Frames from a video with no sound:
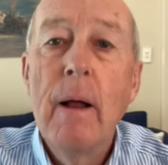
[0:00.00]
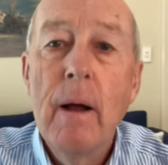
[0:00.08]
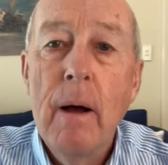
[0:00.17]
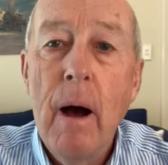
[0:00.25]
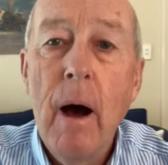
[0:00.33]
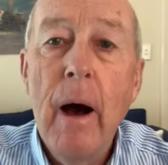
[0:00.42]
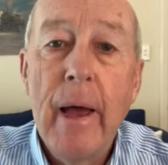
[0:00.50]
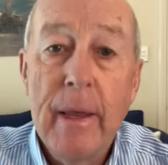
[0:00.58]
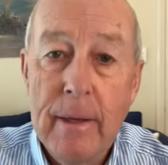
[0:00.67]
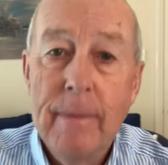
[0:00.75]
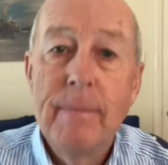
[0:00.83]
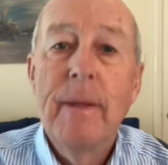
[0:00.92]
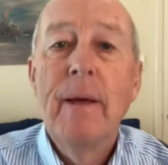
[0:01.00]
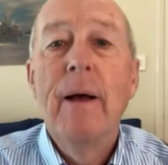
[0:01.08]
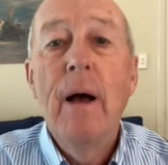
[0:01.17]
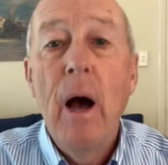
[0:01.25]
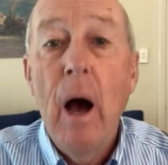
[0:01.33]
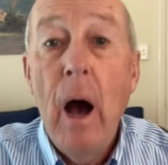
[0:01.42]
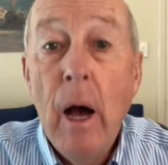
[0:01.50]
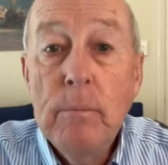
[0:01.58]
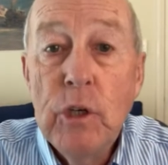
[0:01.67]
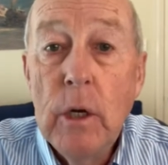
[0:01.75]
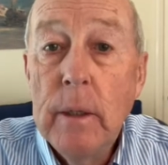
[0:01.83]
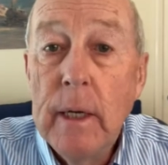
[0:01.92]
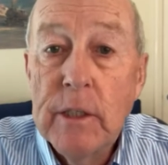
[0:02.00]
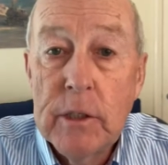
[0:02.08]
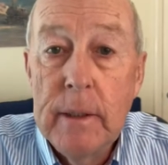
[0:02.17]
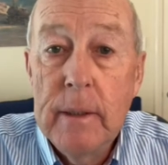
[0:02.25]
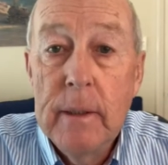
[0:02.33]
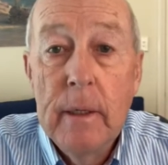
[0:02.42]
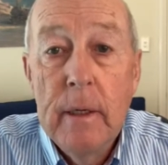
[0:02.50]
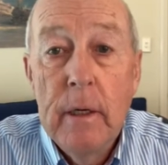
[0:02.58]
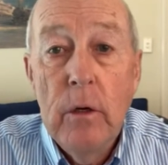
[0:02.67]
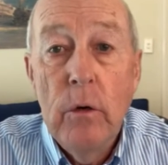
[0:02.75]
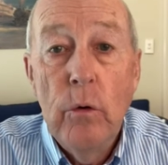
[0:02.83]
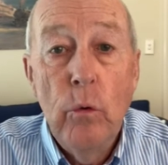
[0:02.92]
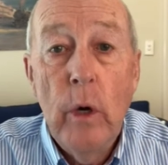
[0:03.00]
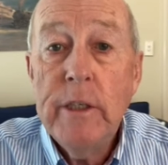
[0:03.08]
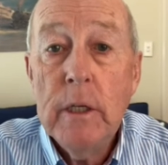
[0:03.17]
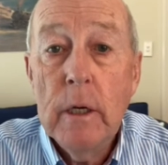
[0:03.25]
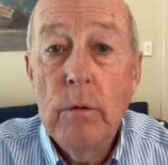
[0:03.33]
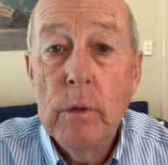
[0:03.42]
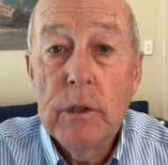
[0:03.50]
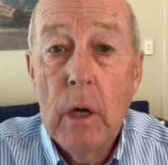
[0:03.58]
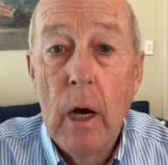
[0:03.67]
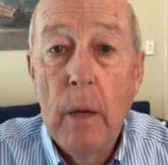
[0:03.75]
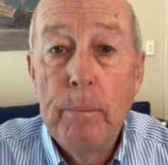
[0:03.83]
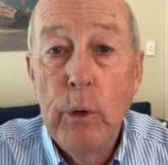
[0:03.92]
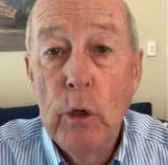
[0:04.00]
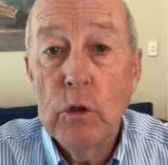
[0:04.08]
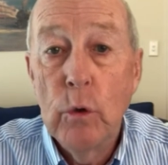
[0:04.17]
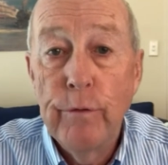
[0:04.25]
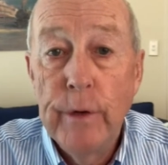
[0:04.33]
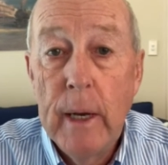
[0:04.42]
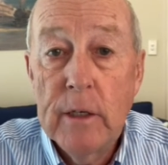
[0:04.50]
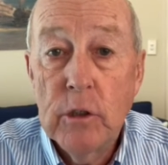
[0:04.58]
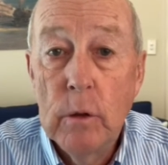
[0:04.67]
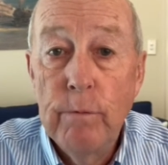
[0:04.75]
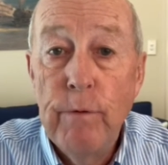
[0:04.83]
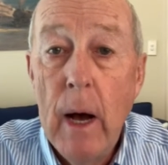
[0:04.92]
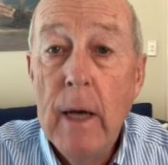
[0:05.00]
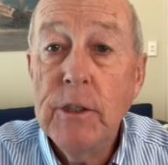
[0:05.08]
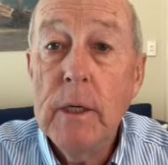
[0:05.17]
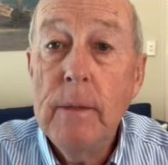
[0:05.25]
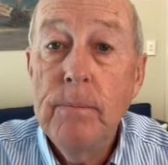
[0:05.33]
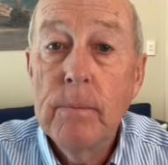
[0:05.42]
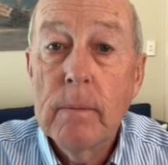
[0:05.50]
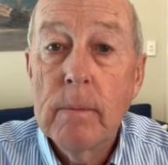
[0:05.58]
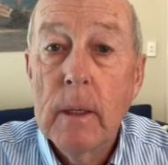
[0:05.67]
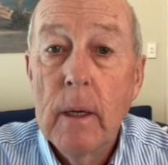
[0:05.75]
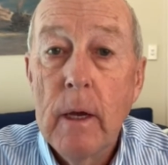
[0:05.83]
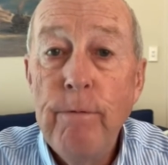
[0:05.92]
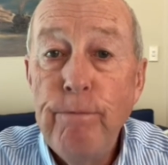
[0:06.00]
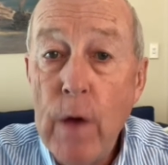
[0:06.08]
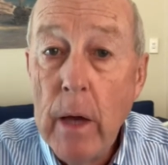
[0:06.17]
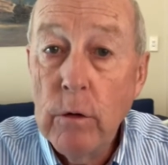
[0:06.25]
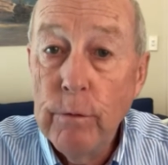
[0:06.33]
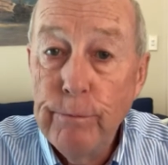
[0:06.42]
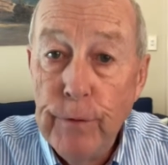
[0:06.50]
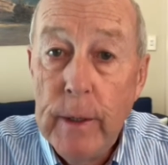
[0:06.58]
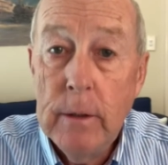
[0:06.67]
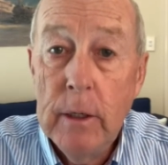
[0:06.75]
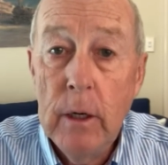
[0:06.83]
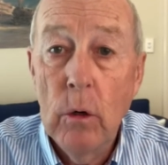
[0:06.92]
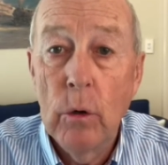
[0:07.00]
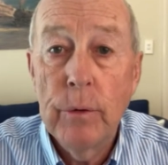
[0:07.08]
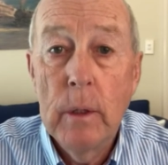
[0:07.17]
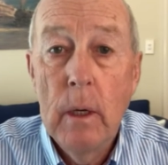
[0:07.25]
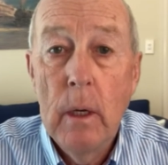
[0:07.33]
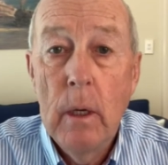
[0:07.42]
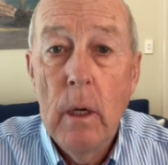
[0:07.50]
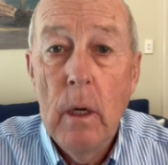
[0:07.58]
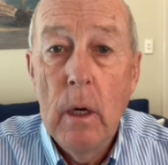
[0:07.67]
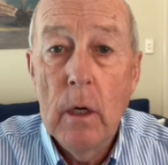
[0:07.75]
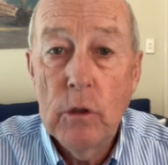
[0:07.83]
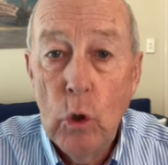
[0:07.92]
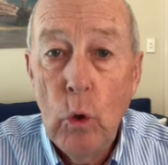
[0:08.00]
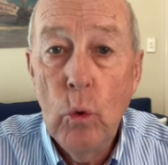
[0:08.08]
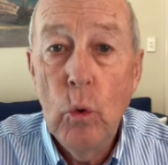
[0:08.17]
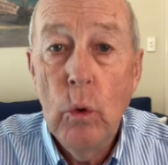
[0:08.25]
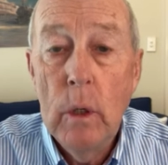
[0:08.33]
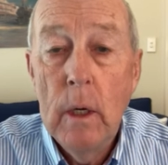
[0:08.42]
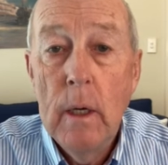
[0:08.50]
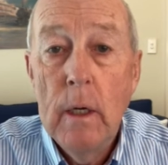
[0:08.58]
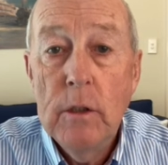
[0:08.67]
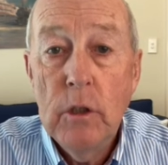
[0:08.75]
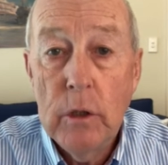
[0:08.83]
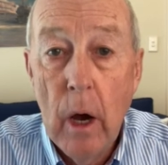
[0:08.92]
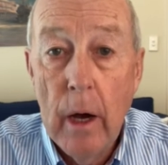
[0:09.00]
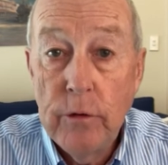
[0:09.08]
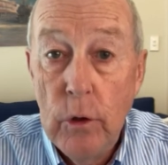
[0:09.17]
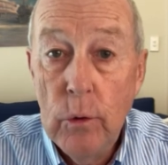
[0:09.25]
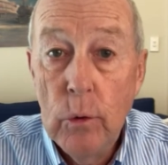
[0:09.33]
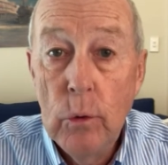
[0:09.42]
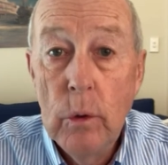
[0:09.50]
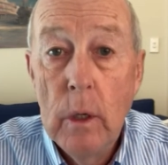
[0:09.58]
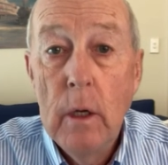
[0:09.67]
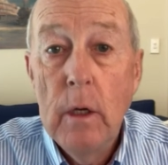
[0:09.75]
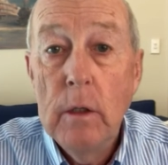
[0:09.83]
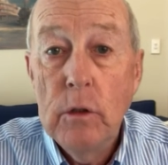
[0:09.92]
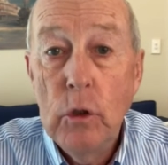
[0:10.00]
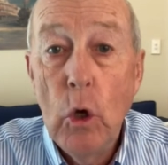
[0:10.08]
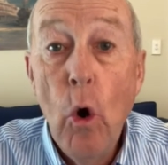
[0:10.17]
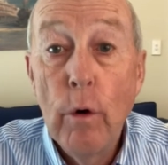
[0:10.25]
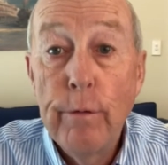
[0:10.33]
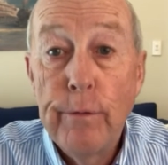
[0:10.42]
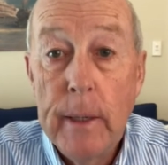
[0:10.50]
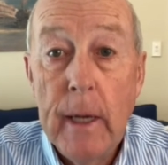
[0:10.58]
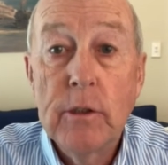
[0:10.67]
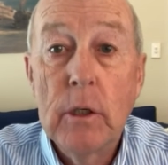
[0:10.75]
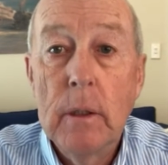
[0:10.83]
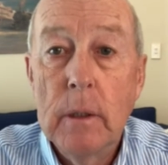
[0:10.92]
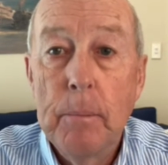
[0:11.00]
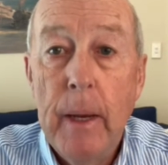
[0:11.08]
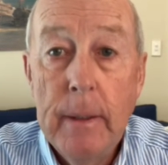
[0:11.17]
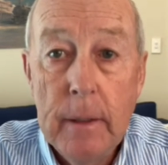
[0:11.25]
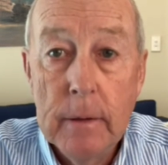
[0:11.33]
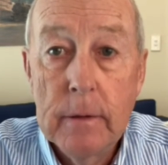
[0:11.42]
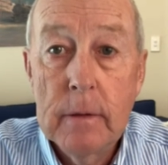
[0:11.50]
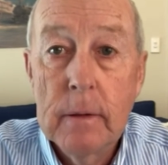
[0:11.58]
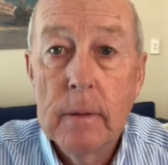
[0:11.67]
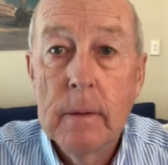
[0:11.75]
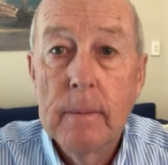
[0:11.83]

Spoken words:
Hi, I'm John Lesky, recently retired personal financial advisor and founder of FinHealth, a tool to guide you to your financial independence.